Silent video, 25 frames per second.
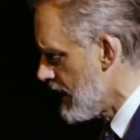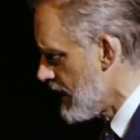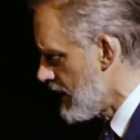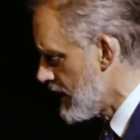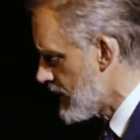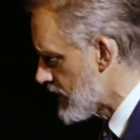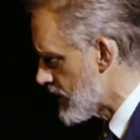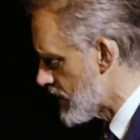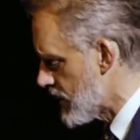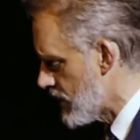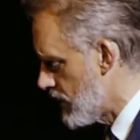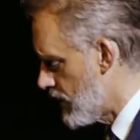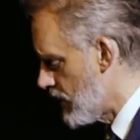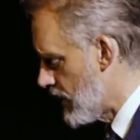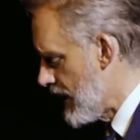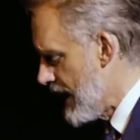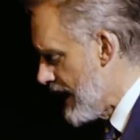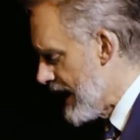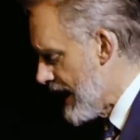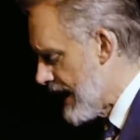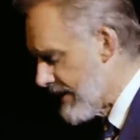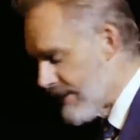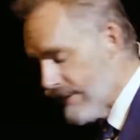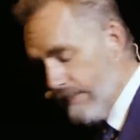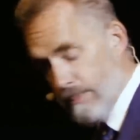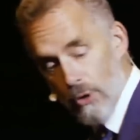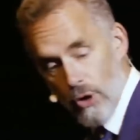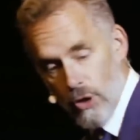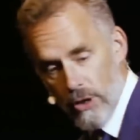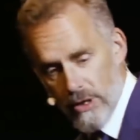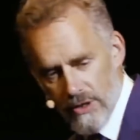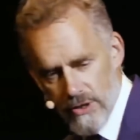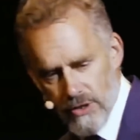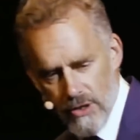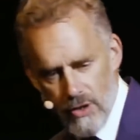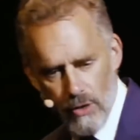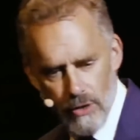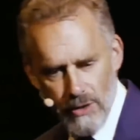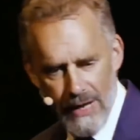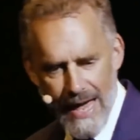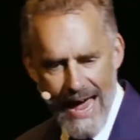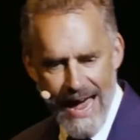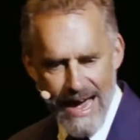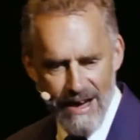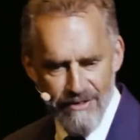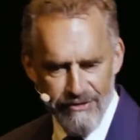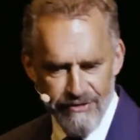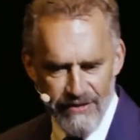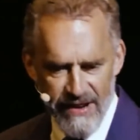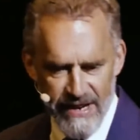So the book is called
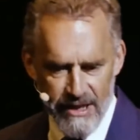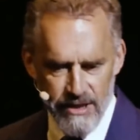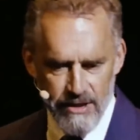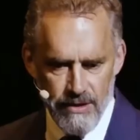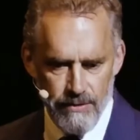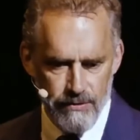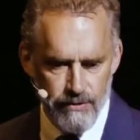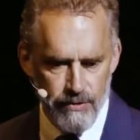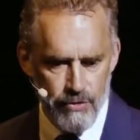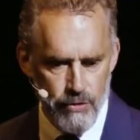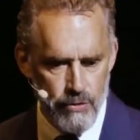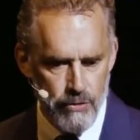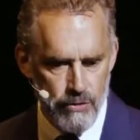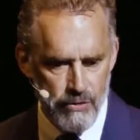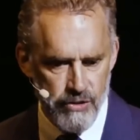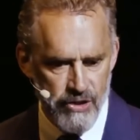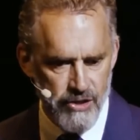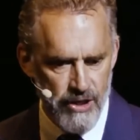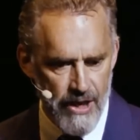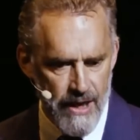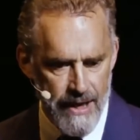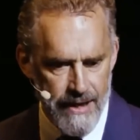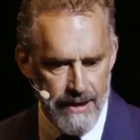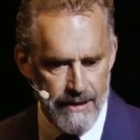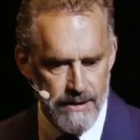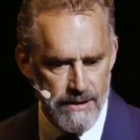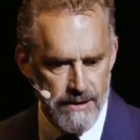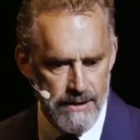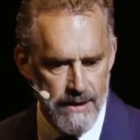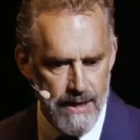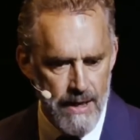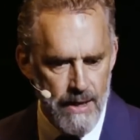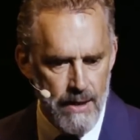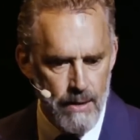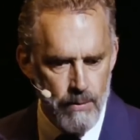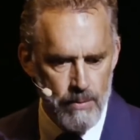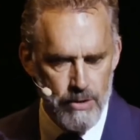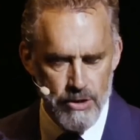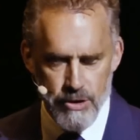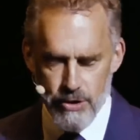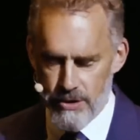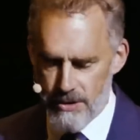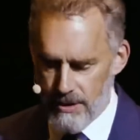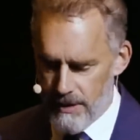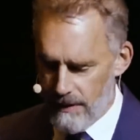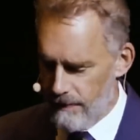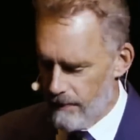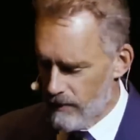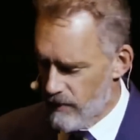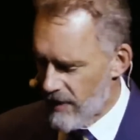Affective Neuroscience, which is
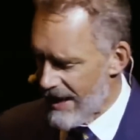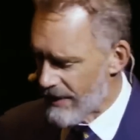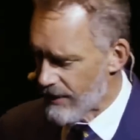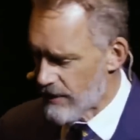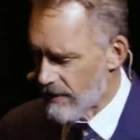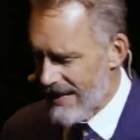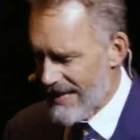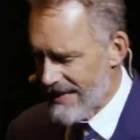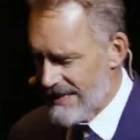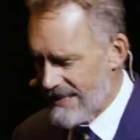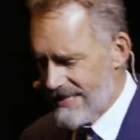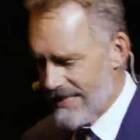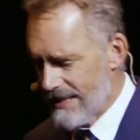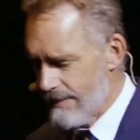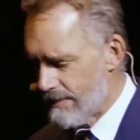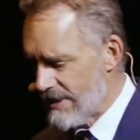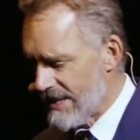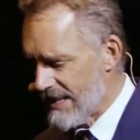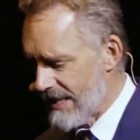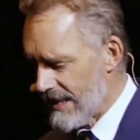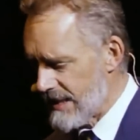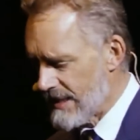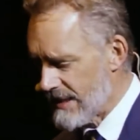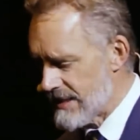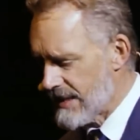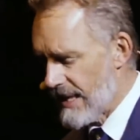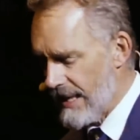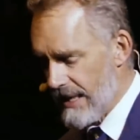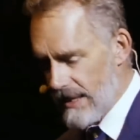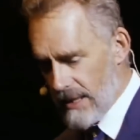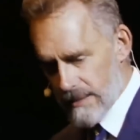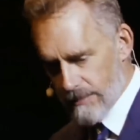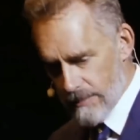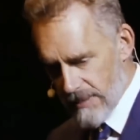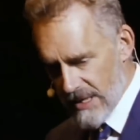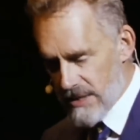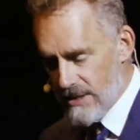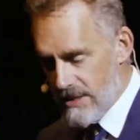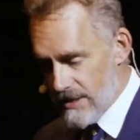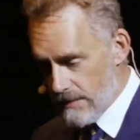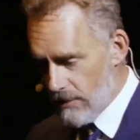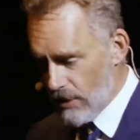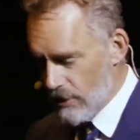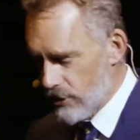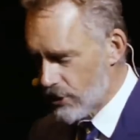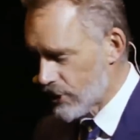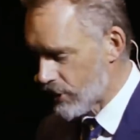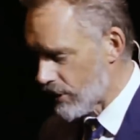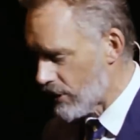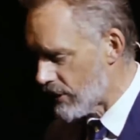a rather intimidating title. It means
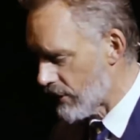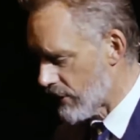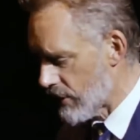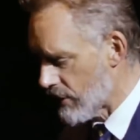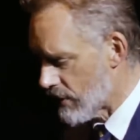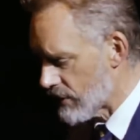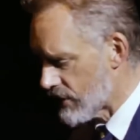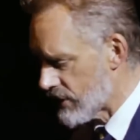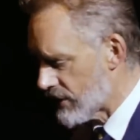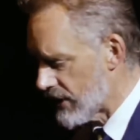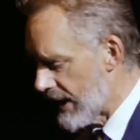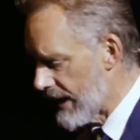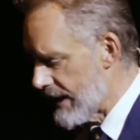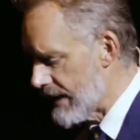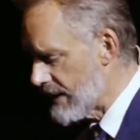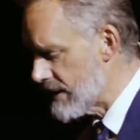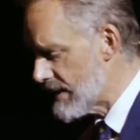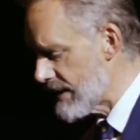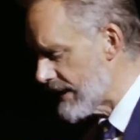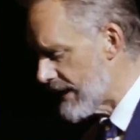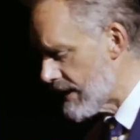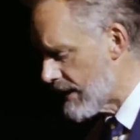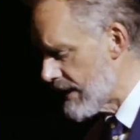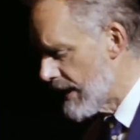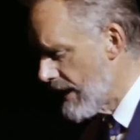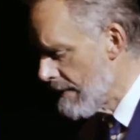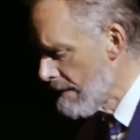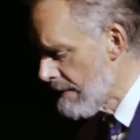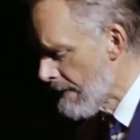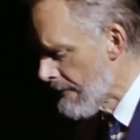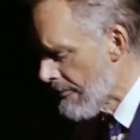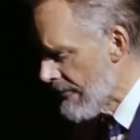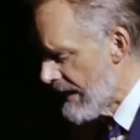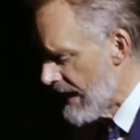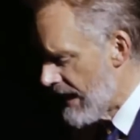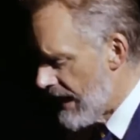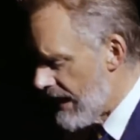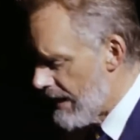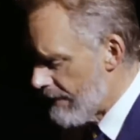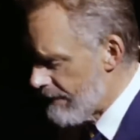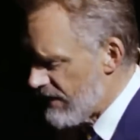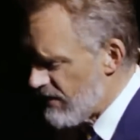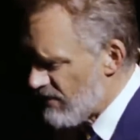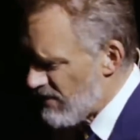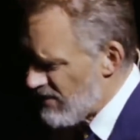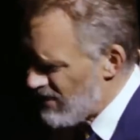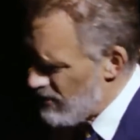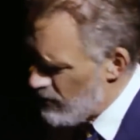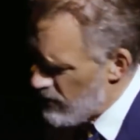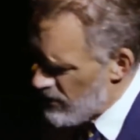emotional neuroscience. And
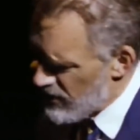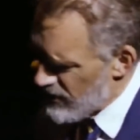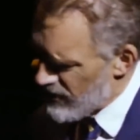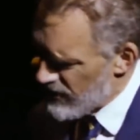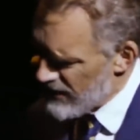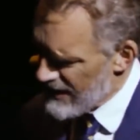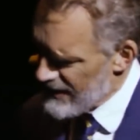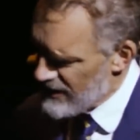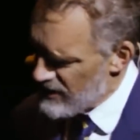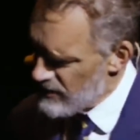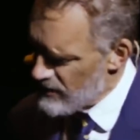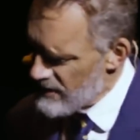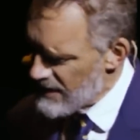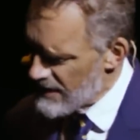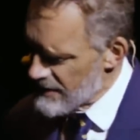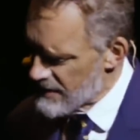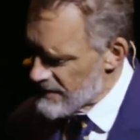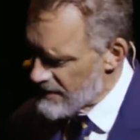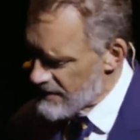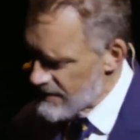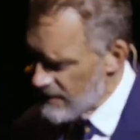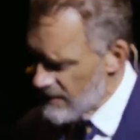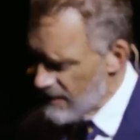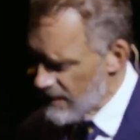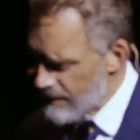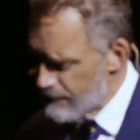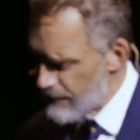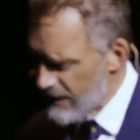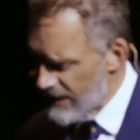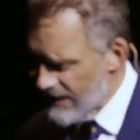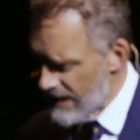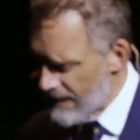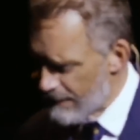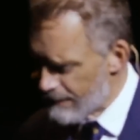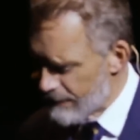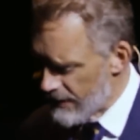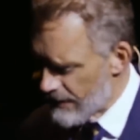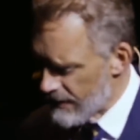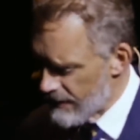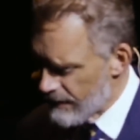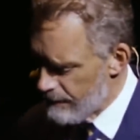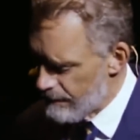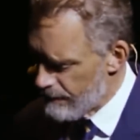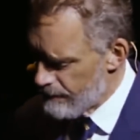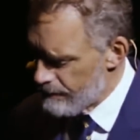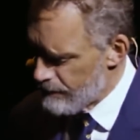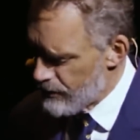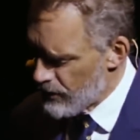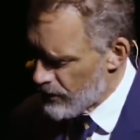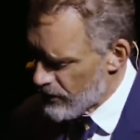you wouldn't think you'd necessarily pick up a
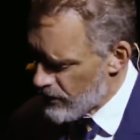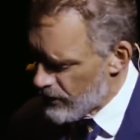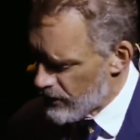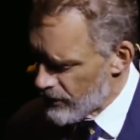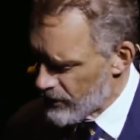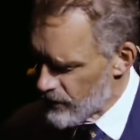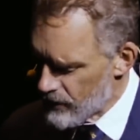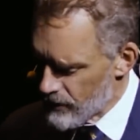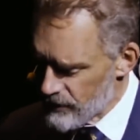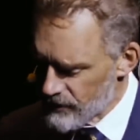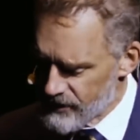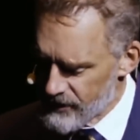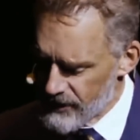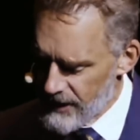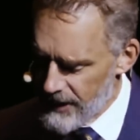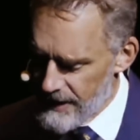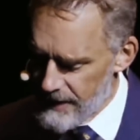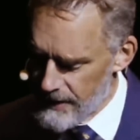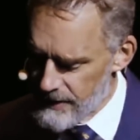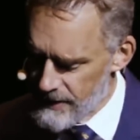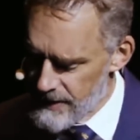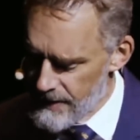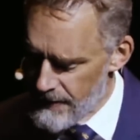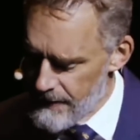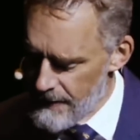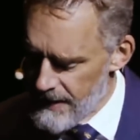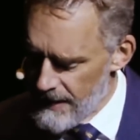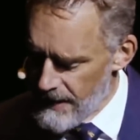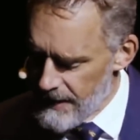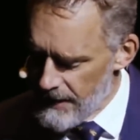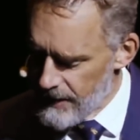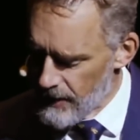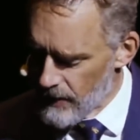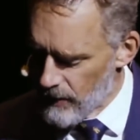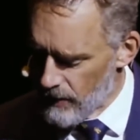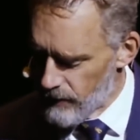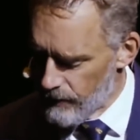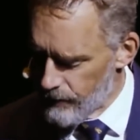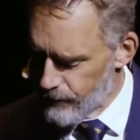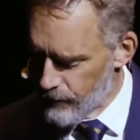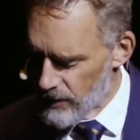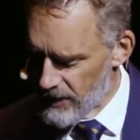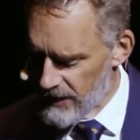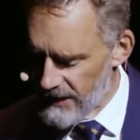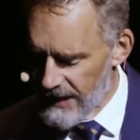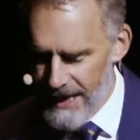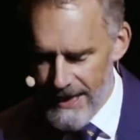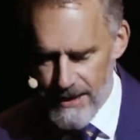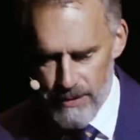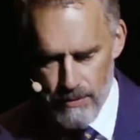book on neuroscience, you know, for a
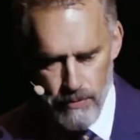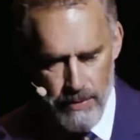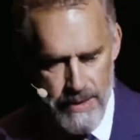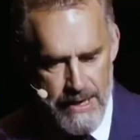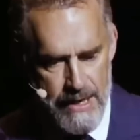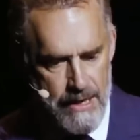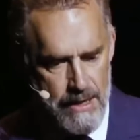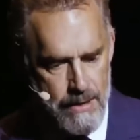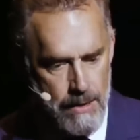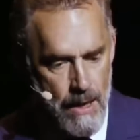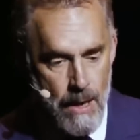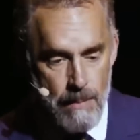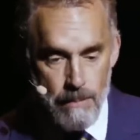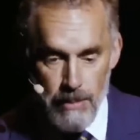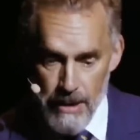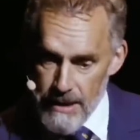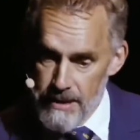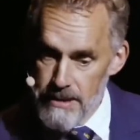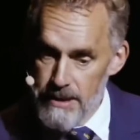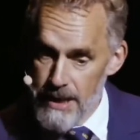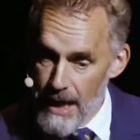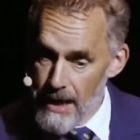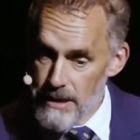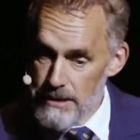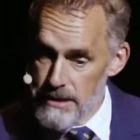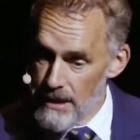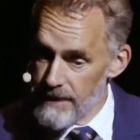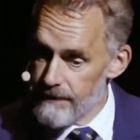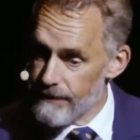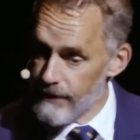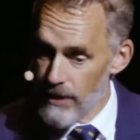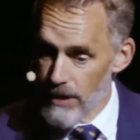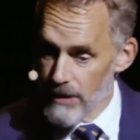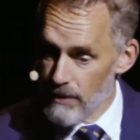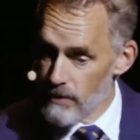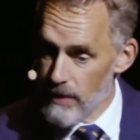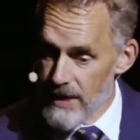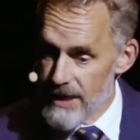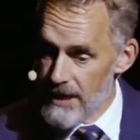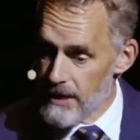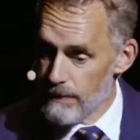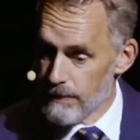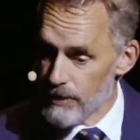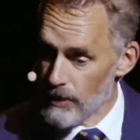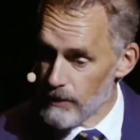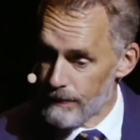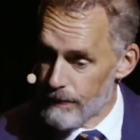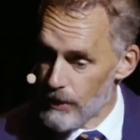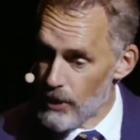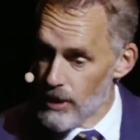light read, but it's actually a very
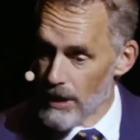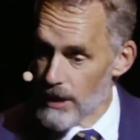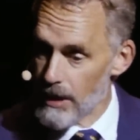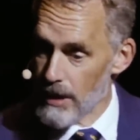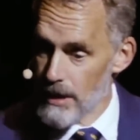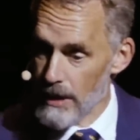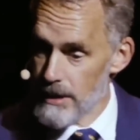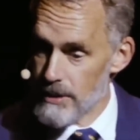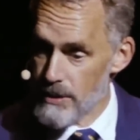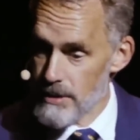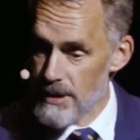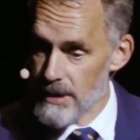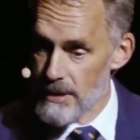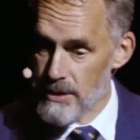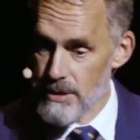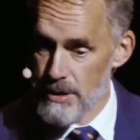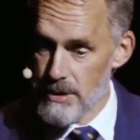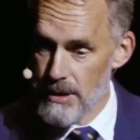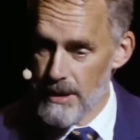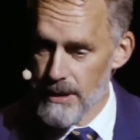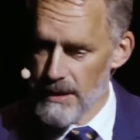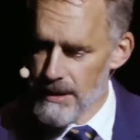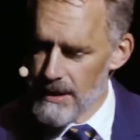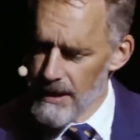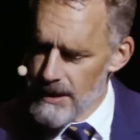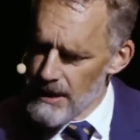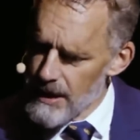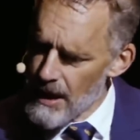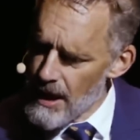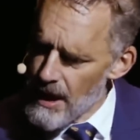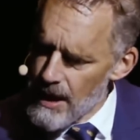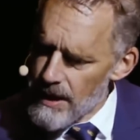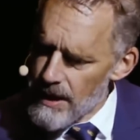readable book. It's the